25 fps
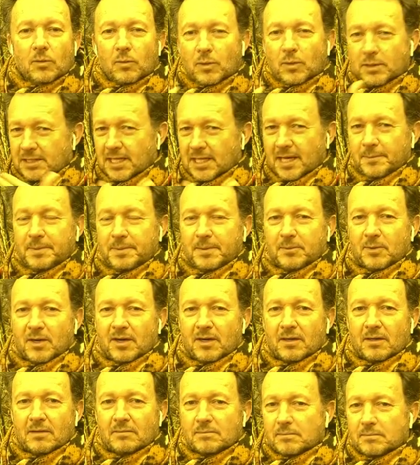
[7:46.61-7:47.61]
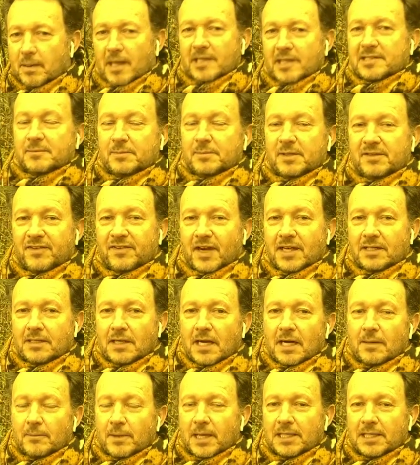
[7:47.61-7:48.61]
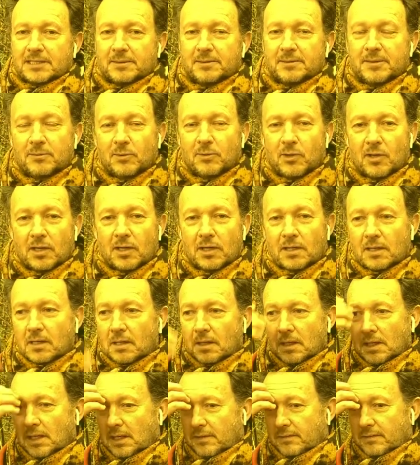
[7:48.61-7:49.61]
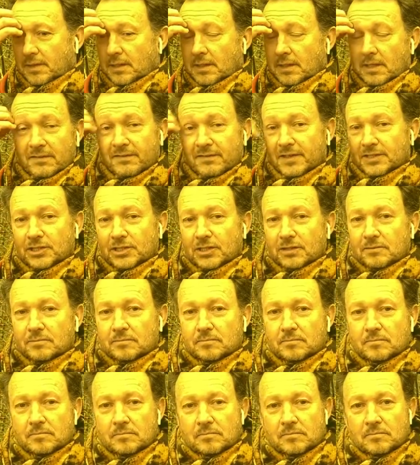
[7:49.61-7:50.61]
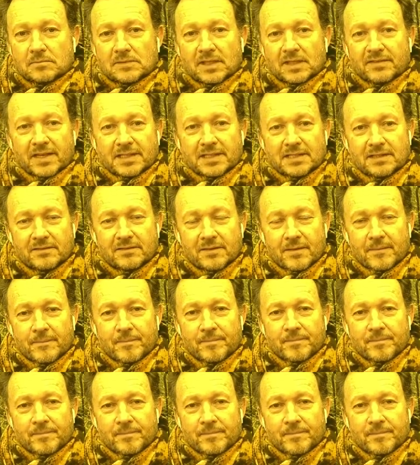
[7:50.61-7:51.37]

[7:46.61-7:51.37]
Wouldn't that be more possibly fun, possibly more even efficient, effective?